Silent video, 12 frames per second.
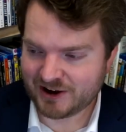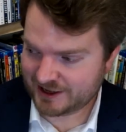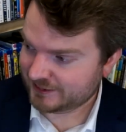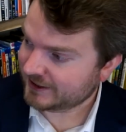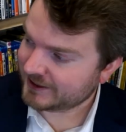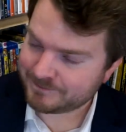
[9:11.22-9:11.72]

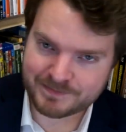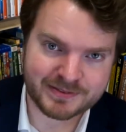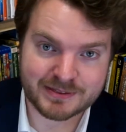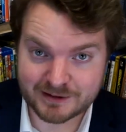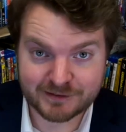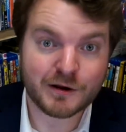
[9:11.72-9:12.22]
finally,
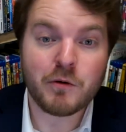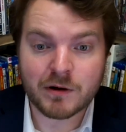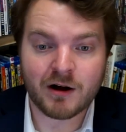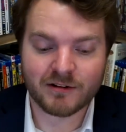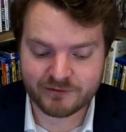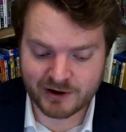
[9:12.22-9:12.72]
the
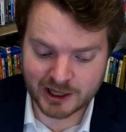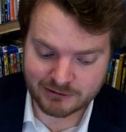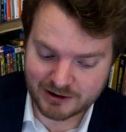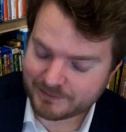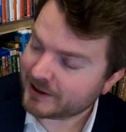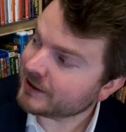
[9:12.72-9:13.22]
so-called
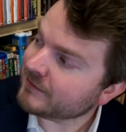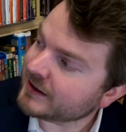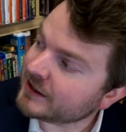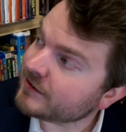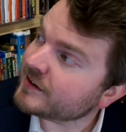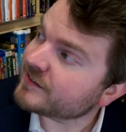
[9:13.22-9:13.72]
follow-up anyway.
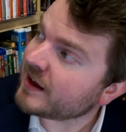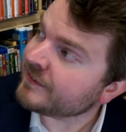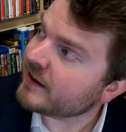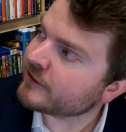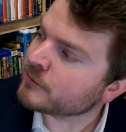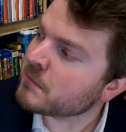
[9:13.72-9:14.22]
Here is
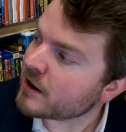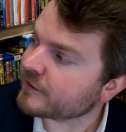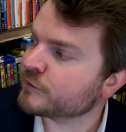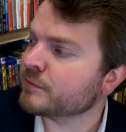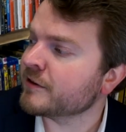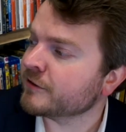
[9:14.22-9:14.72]
another
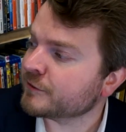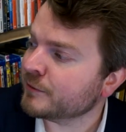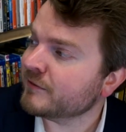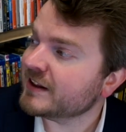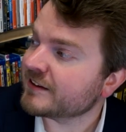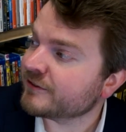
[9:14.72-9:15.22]
Marx Brothers
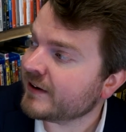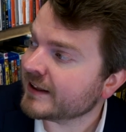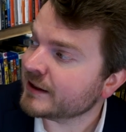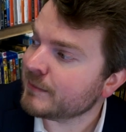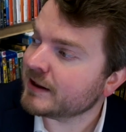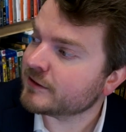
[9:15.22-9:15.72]
movie that's
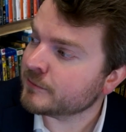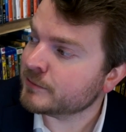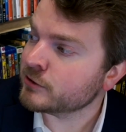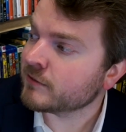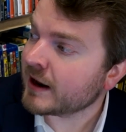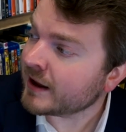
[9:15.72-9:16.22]
finally made it to
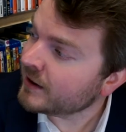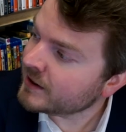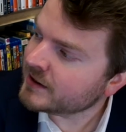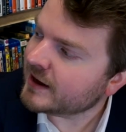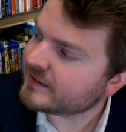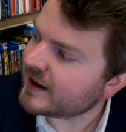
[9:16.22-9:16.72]
Blu-ray,
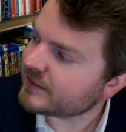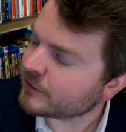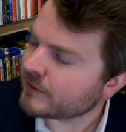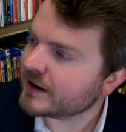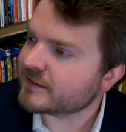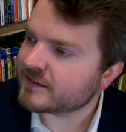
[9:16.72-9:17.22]
A Day at
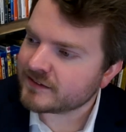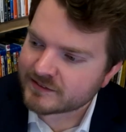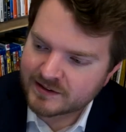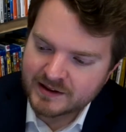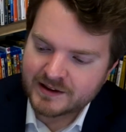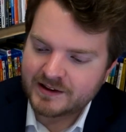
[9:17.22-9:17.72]
the
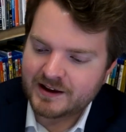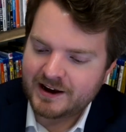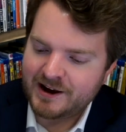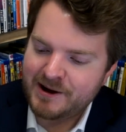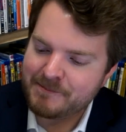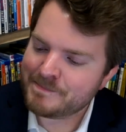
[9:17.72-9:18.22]
Races.
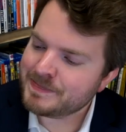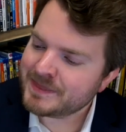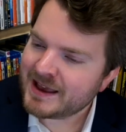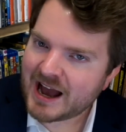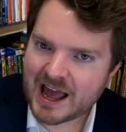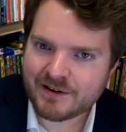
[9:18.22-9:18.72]

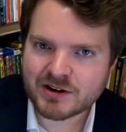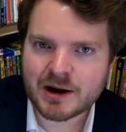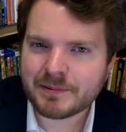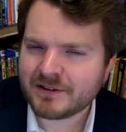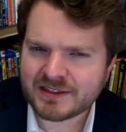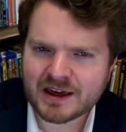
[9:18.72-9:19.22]
I have a
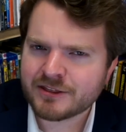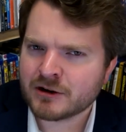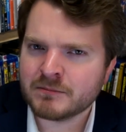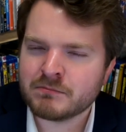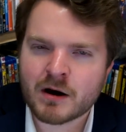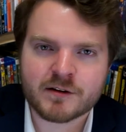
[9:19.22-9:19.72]
couple of the
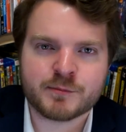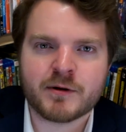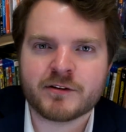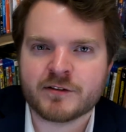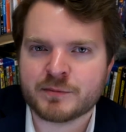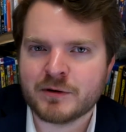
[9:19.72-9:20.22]
other Marx
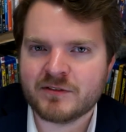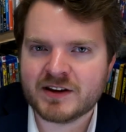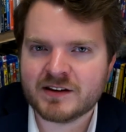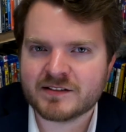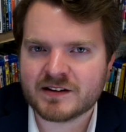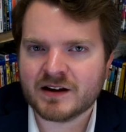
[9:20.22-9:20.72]
Brothers
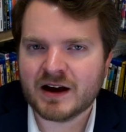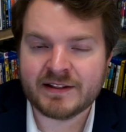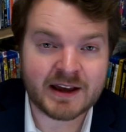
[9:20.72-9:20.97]
movies. A